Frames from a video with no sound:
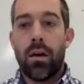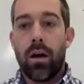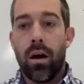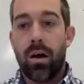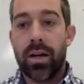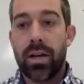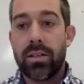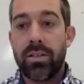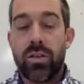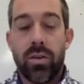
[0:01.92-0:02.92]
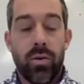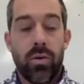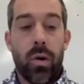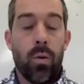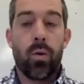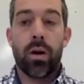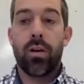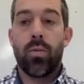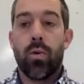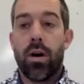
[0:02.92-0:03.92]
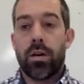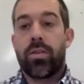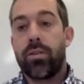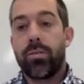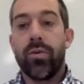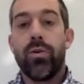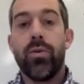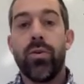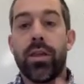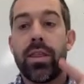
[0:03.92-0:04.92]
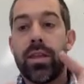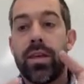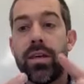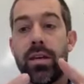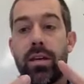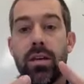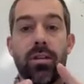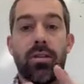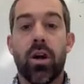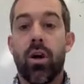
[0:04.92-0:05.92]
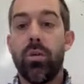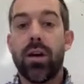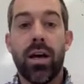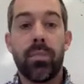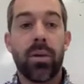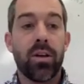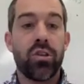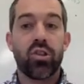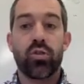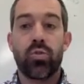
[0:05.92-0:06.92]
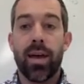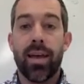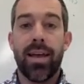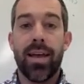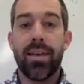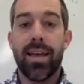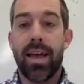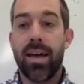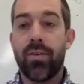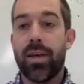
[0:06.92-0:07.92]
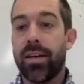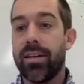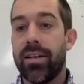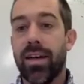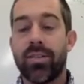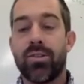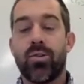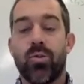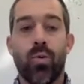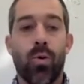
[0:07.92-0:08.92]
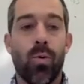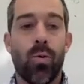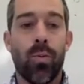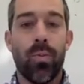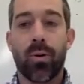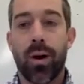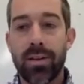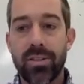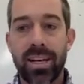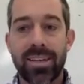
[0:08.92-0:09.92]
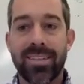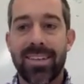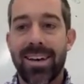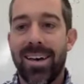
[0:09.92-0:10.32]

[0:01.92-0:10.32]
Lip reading: All right, guys. So we're going to walk through the Tone Up, Shred Down, and Get Swole project,